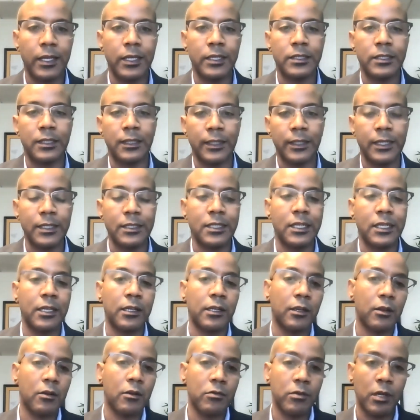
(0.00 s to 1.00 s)
is LinkedIn
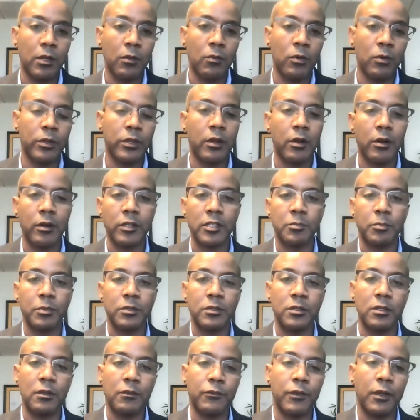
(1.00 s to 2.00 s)
Learning, where there are
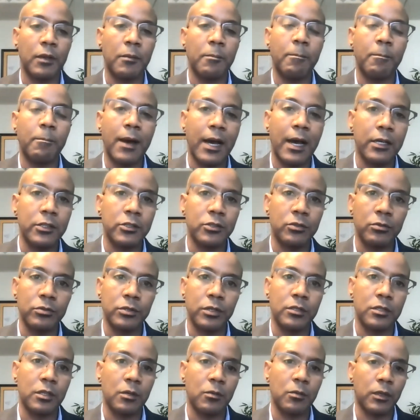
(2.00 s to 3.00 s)
specific modules
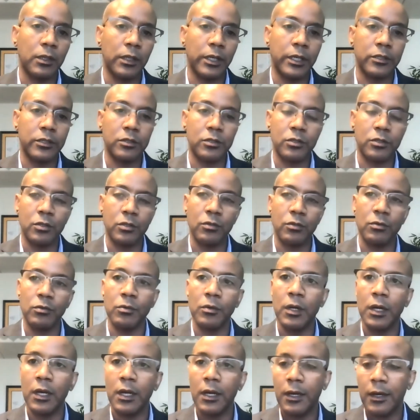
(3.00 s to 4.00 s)
as it relates to